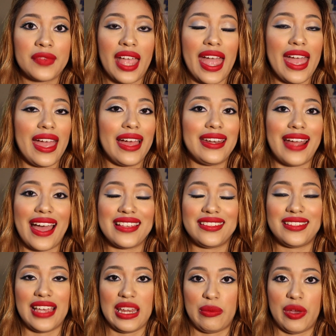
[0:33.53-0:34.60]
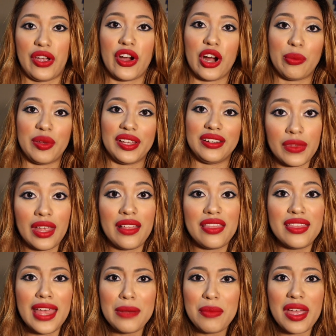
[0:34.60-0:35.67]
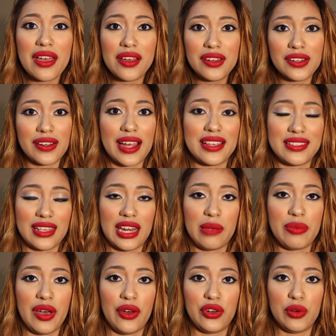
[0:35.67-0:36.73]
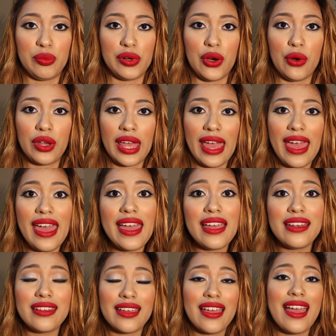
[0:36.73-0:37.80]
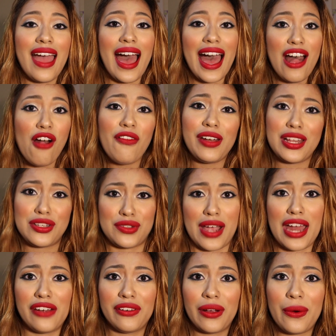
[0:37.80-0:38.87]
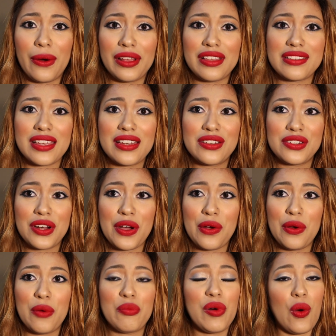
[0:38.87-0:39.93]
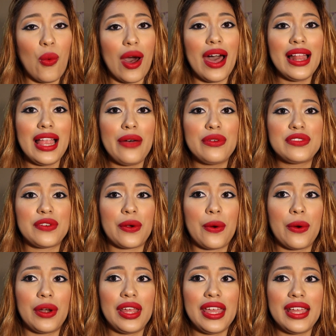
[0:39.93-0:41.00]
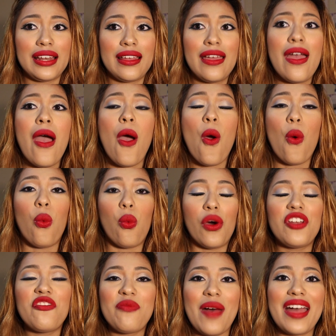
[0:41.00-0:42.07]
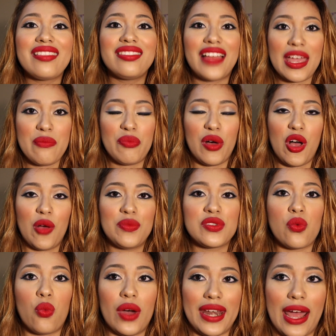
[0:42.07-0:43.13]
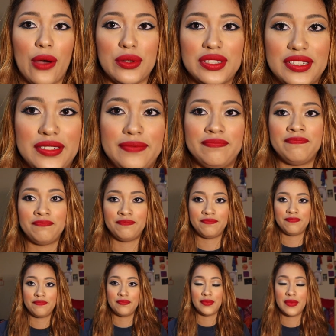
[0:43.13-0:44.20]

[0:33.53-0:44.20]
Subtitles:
and I stained my carpet. Then my under eye setting powder broke, and I already tried to record this intro, but while I was recording it, one of my light bulbs went out. And